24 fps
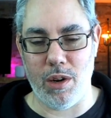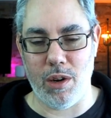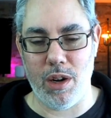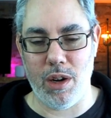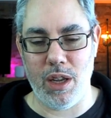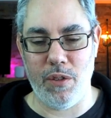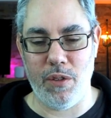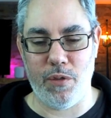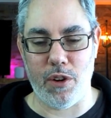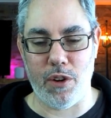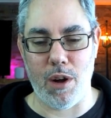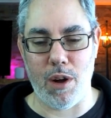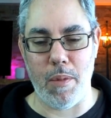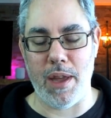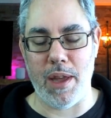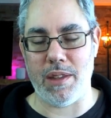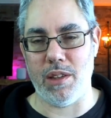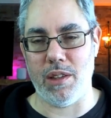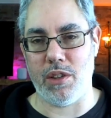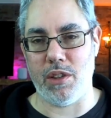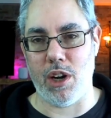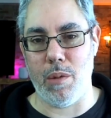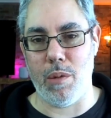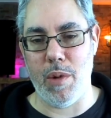firm that
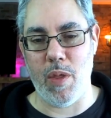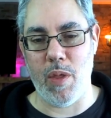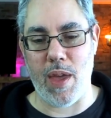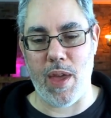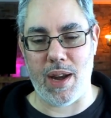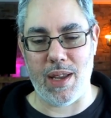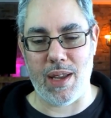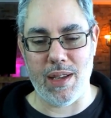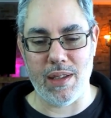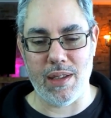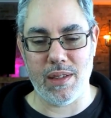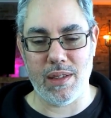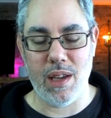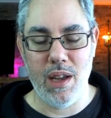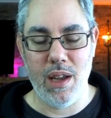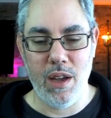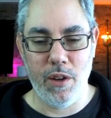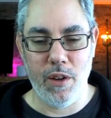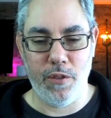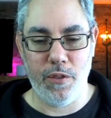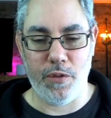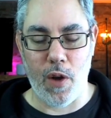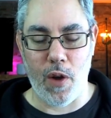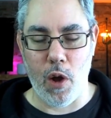determined that his
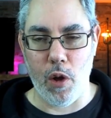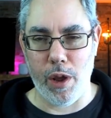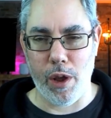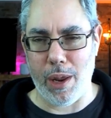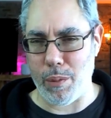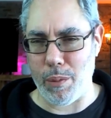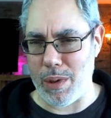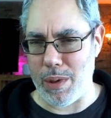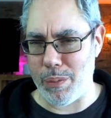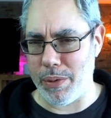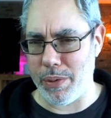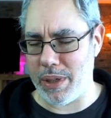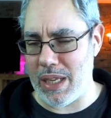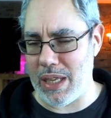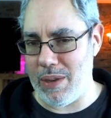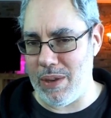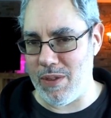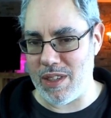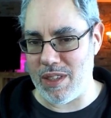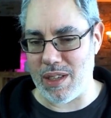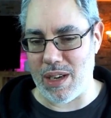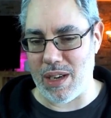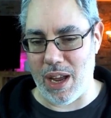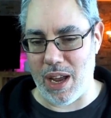phone, and we believe
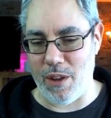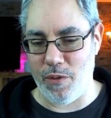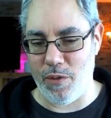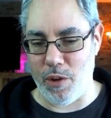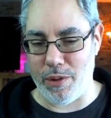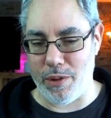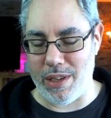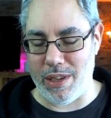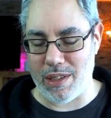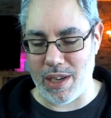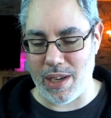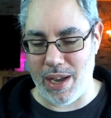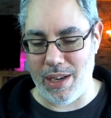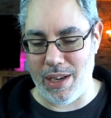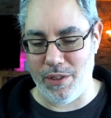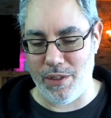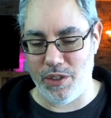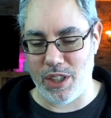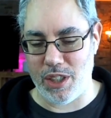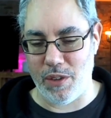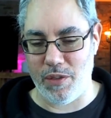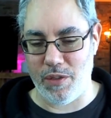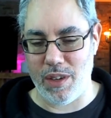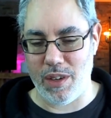it's an iPhone, he's kind of
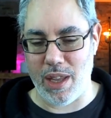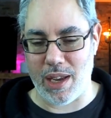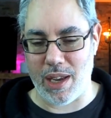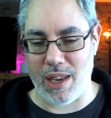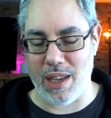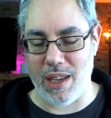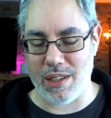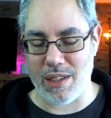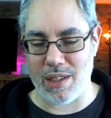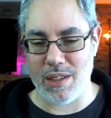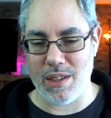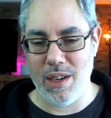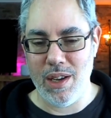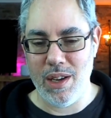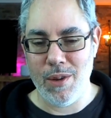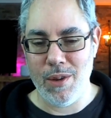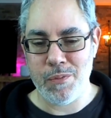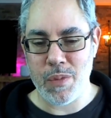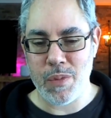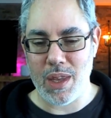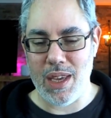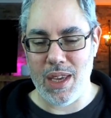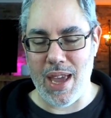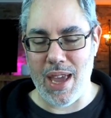
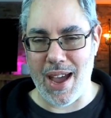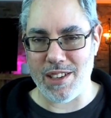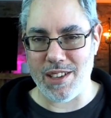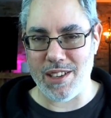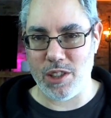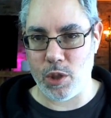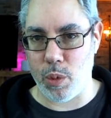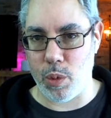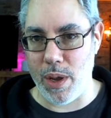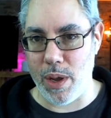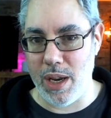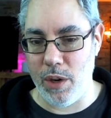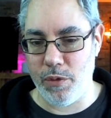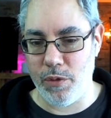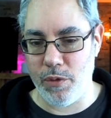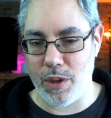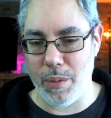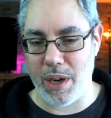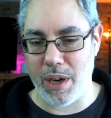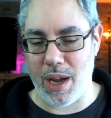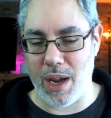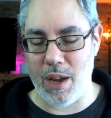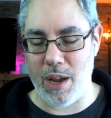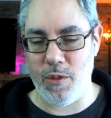he has tweeted from
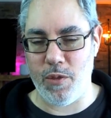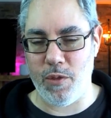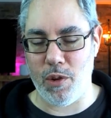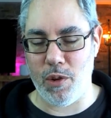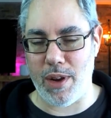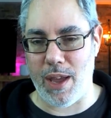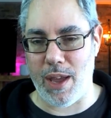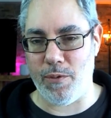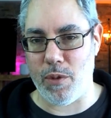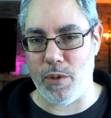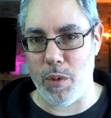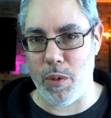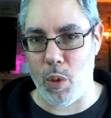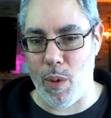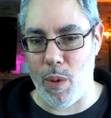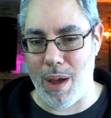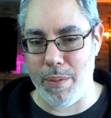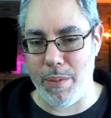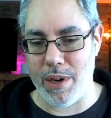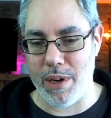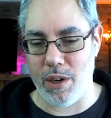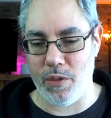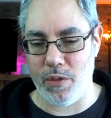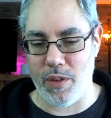an iPhone and from the web
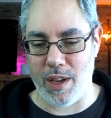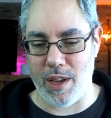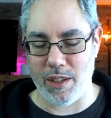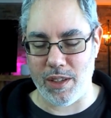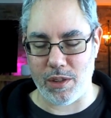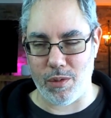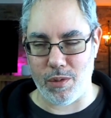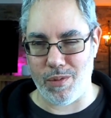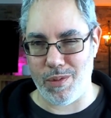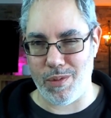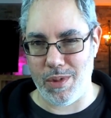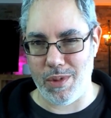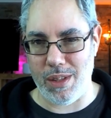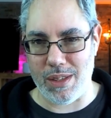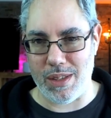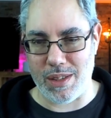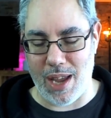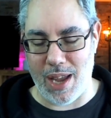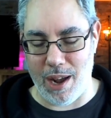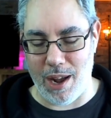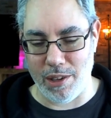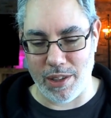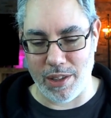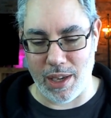interface, so it
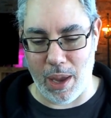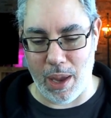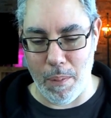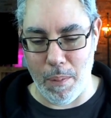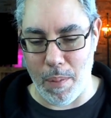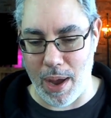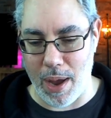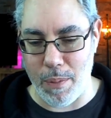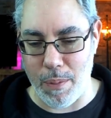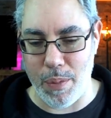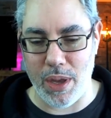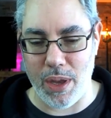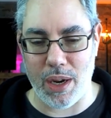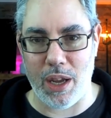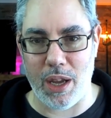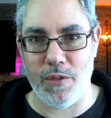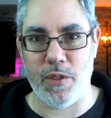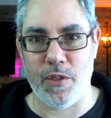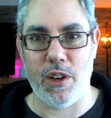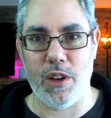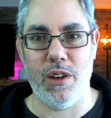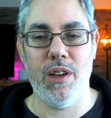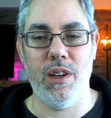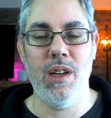sounds like it might be an
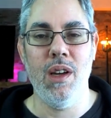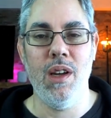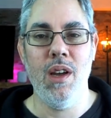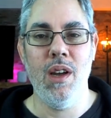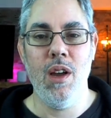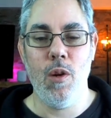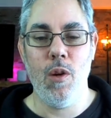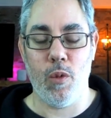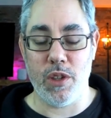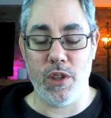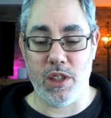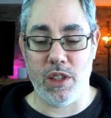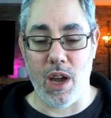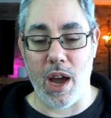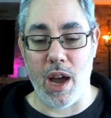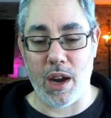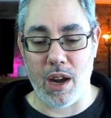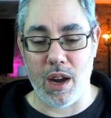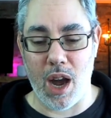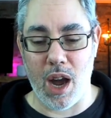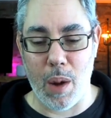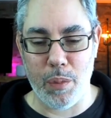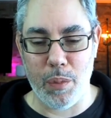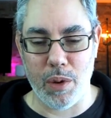iPhone, was not
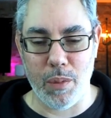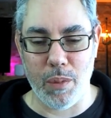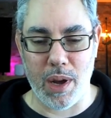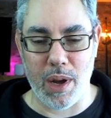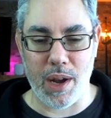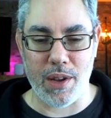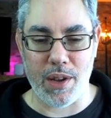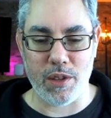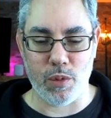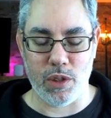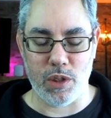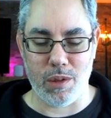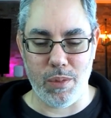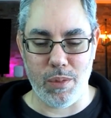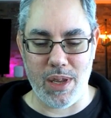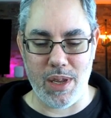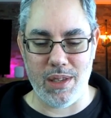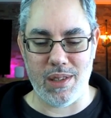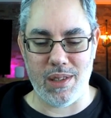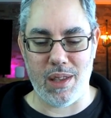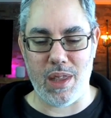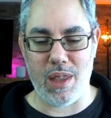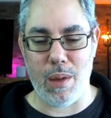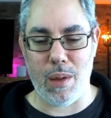compromised, which means
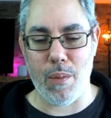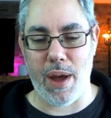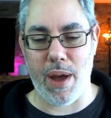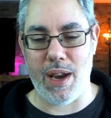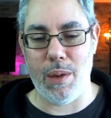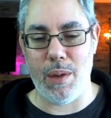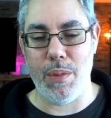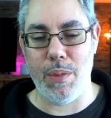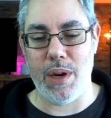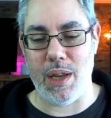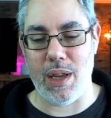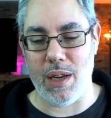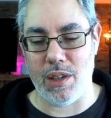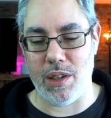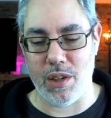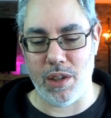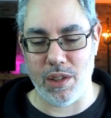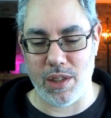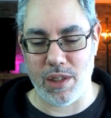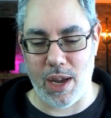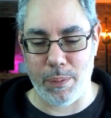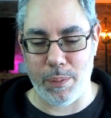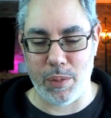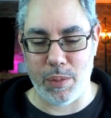that they might have been
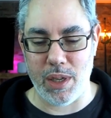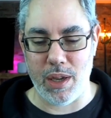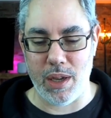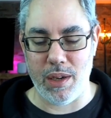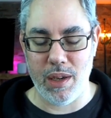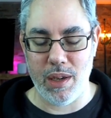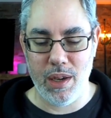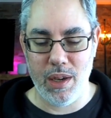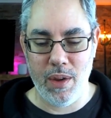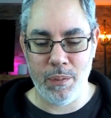intercepted.